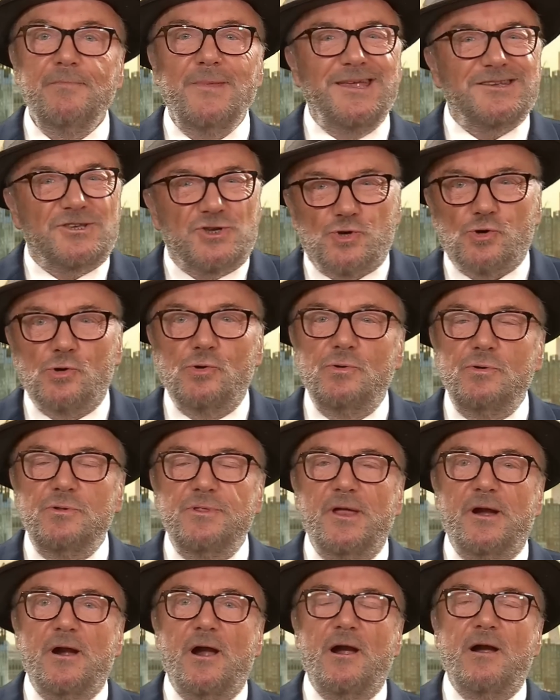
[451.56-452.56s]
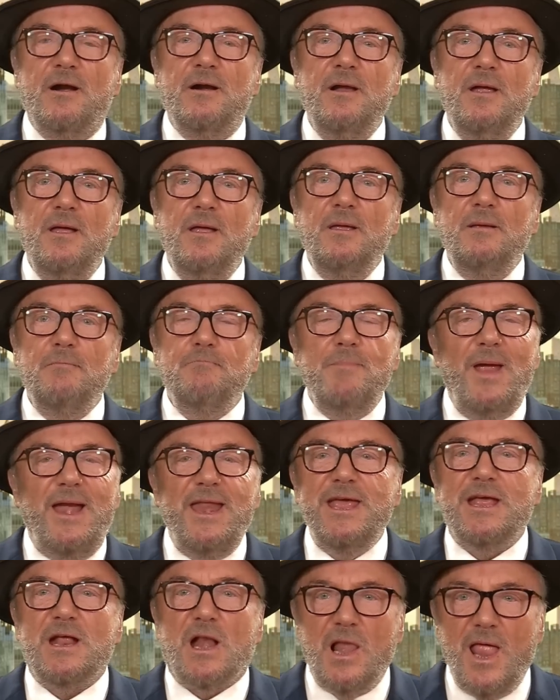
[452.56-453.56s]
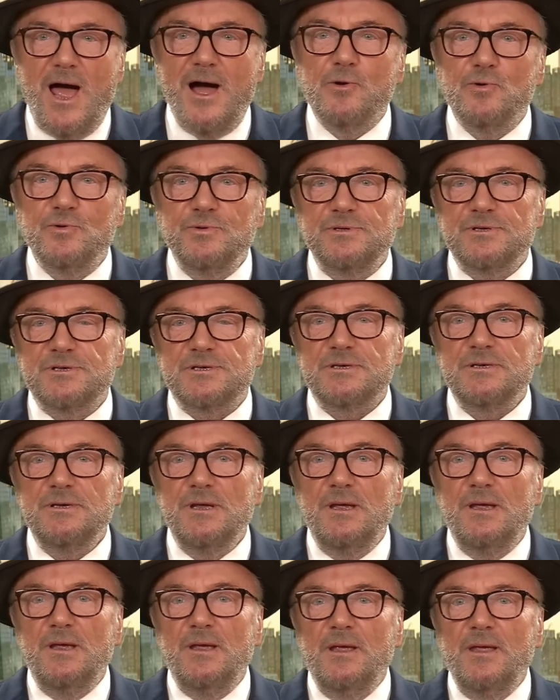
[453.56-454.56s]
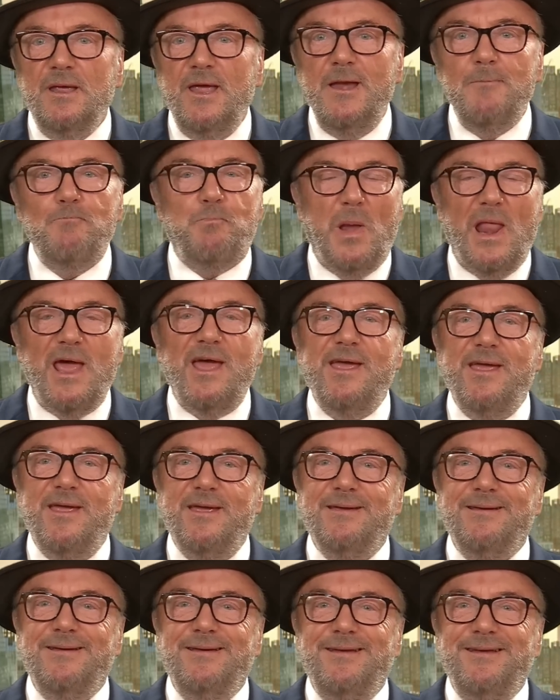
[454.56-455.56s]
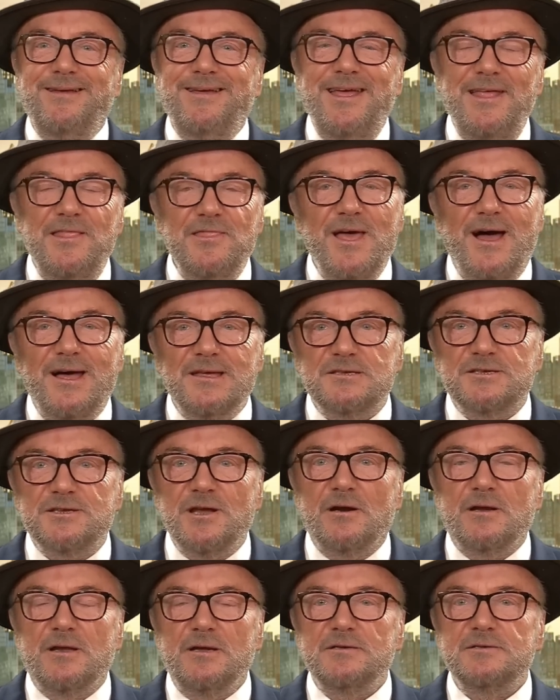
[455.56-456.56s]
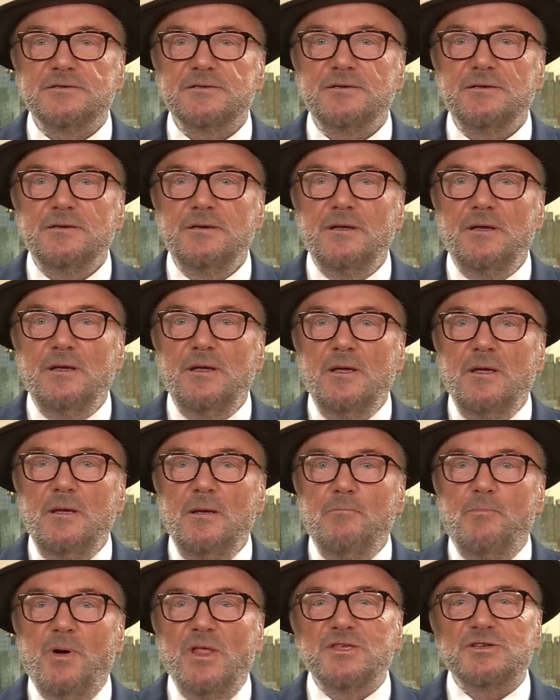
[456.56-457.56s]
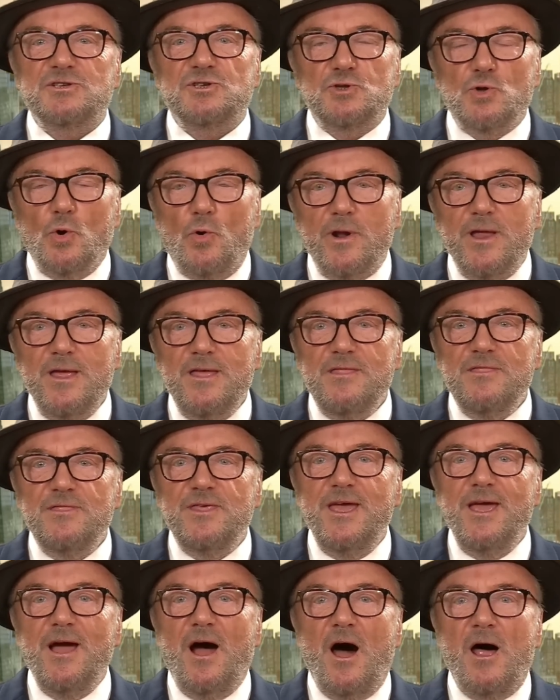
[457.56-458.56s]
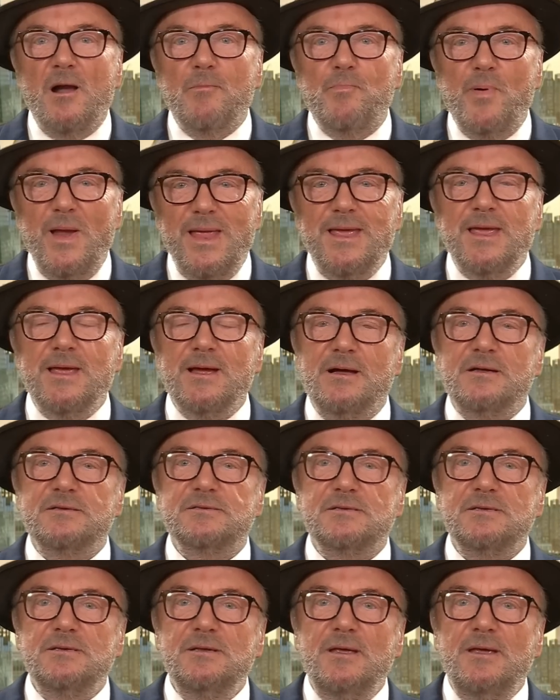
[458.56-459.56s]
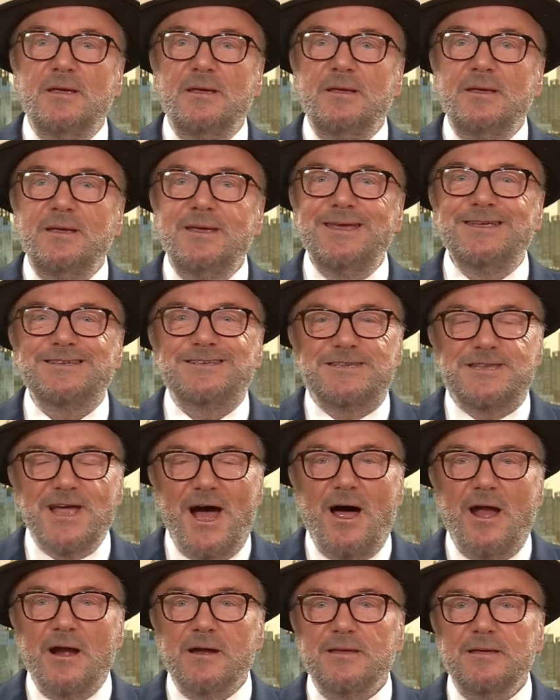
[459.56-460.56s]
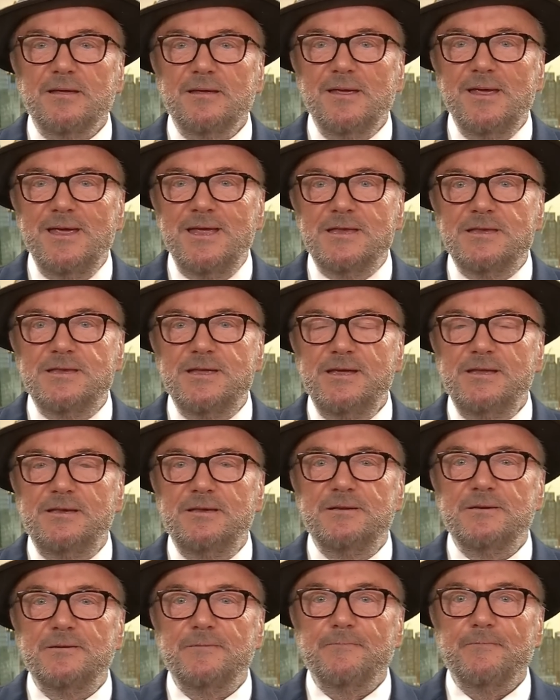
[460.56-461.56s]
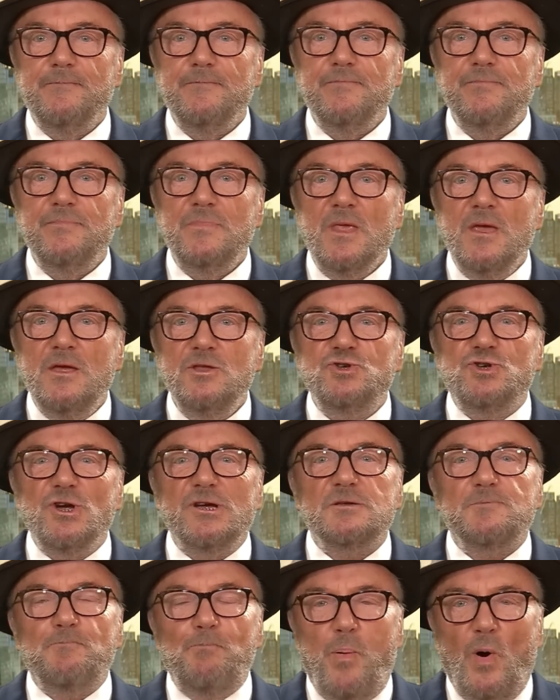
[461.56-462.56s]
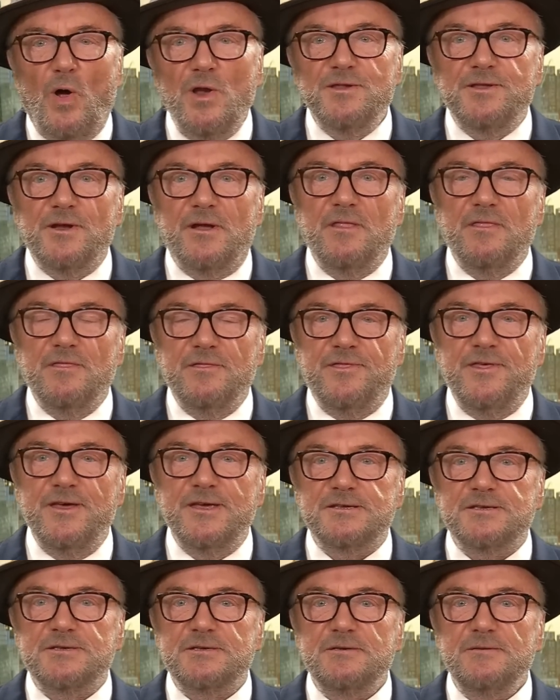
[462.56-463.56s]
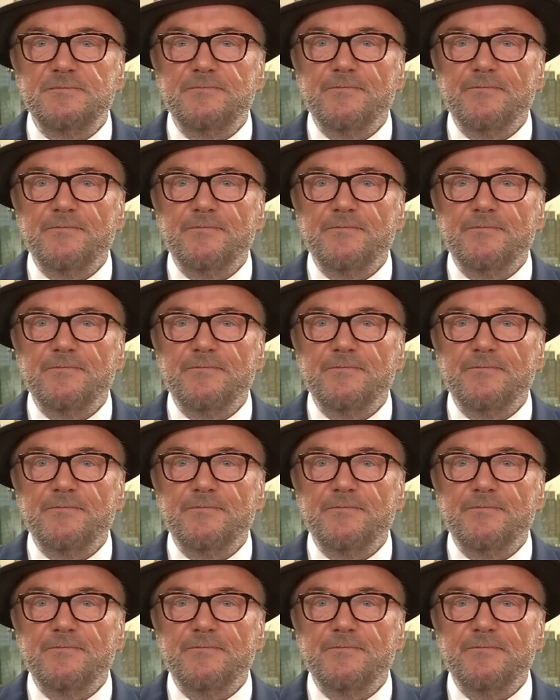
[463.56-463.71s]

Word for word: It's true there are many clowns in play in that circus. But the story they are bringing us is dark indeed. Just ponder this.